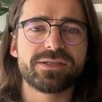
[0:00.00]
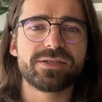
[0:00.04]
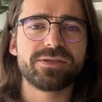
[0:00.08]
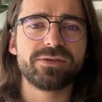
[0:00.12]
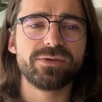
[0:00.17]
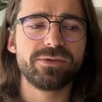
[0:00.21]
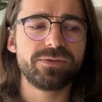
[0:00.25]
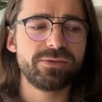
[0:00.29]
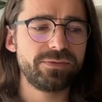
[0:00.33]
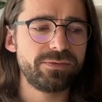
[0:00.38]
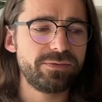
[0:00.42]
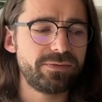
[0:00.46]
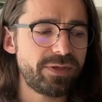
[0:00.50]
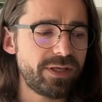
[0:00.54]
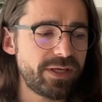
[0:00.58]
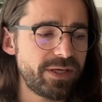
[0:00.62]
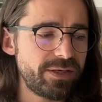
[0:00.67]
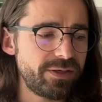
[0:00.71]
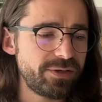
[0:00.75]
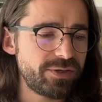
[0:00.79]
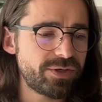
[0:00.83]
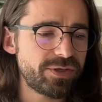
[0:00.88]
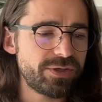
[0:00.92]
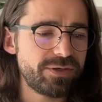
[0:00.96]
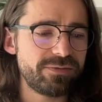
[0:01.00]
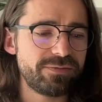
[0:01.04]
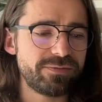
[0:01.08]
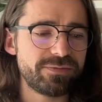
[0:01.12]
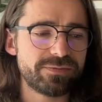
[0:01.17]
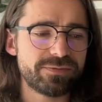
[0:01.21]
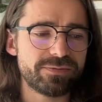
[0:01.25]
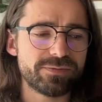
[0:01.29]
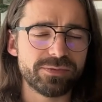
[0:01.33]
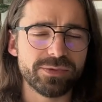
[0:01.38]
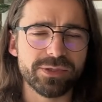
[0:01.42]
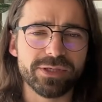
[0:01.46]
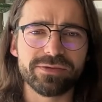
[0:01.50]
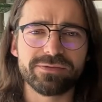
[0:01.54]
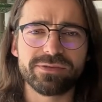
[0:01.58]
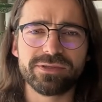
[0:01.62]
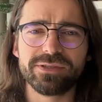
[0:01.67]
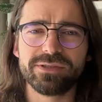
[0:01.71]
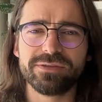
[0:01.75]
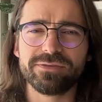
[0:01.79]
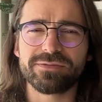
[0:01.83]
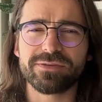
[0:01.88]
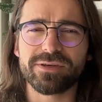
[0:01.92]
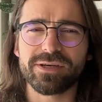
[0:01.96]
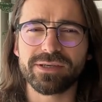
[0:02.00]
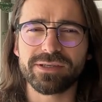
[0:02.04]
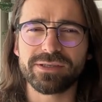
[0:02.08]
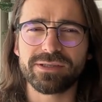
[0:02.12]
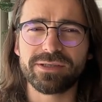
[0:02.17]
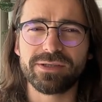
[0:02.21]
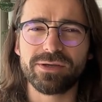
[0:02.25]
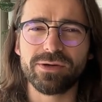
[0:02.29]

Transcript: so they achieve whatever the fuck